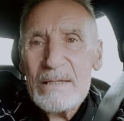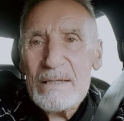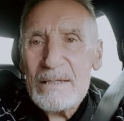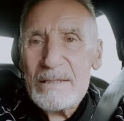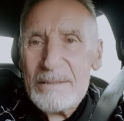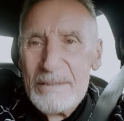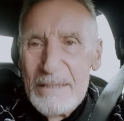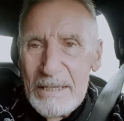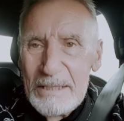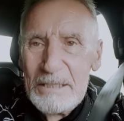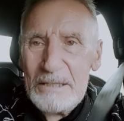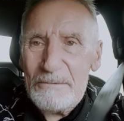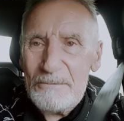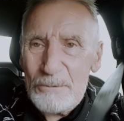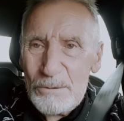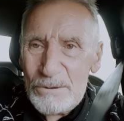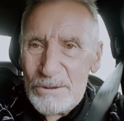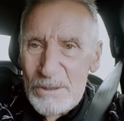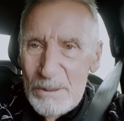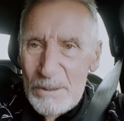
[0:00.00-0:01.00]
thank you
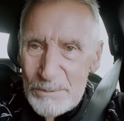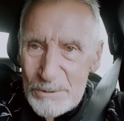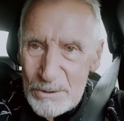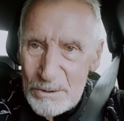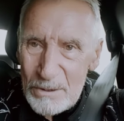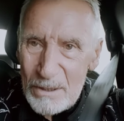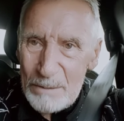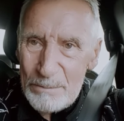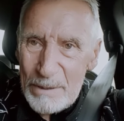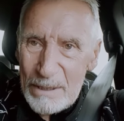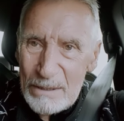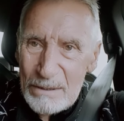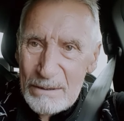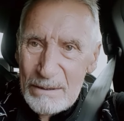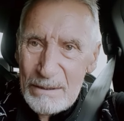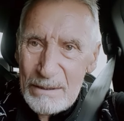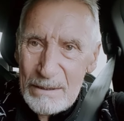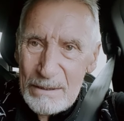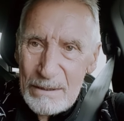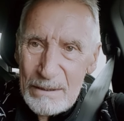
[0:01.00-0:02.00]
for subscribing.
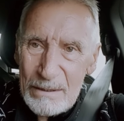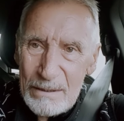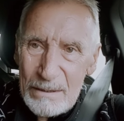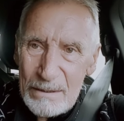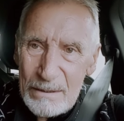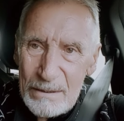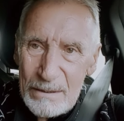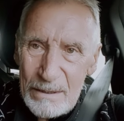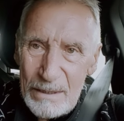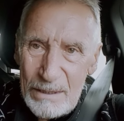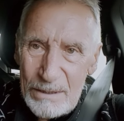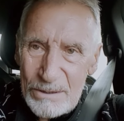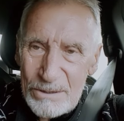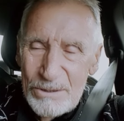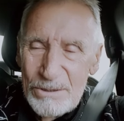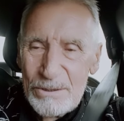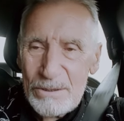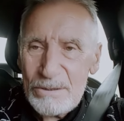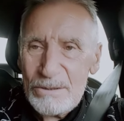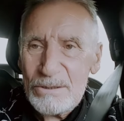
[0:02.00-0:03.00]

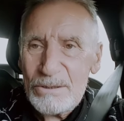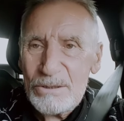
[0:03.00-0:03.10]
It's